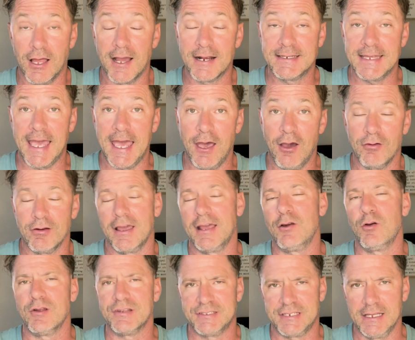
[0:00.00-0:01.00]
out. I don't
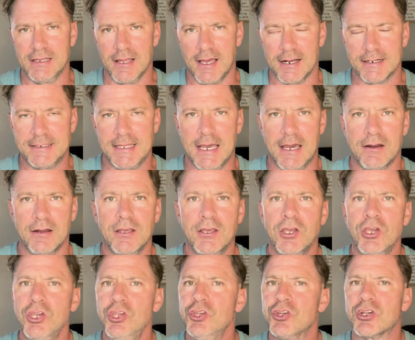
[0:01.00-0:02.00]
want to say locked out.
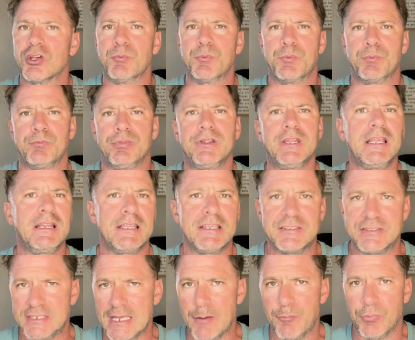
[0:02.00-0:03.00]
You're completely
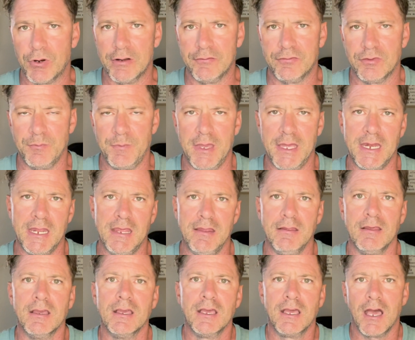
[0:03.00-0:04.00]
separate from
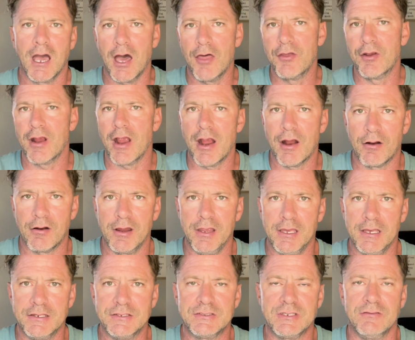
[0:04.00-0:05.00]
any other
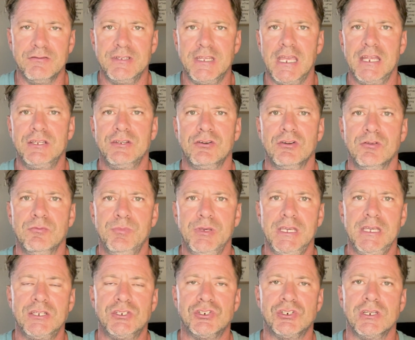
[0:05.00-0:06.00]
areas of Daytona
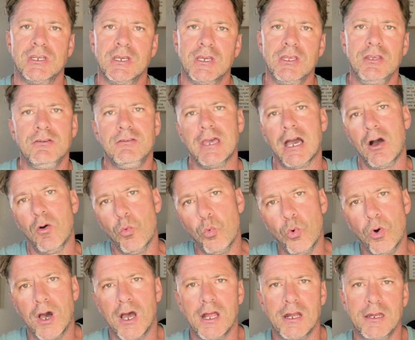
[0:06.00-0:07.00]
Beach. You've got
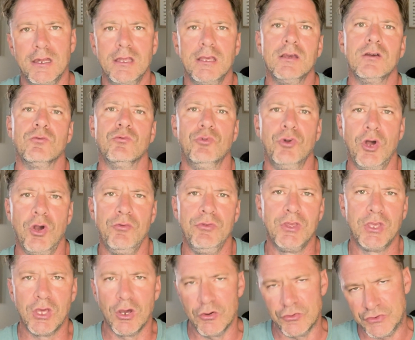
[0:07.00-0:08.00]
one road
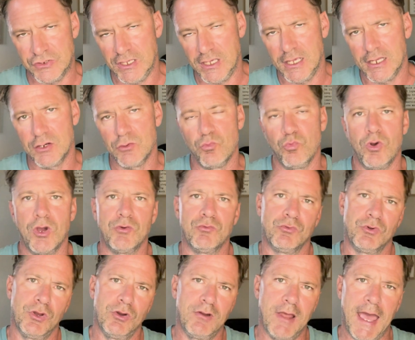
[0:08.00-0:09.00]
that goes in, one
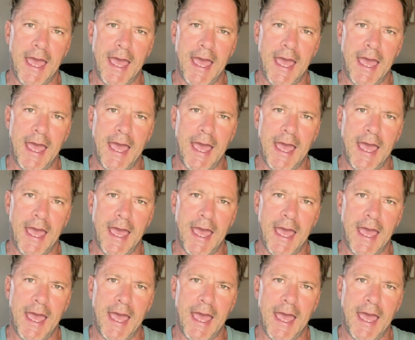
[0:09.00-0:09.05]
road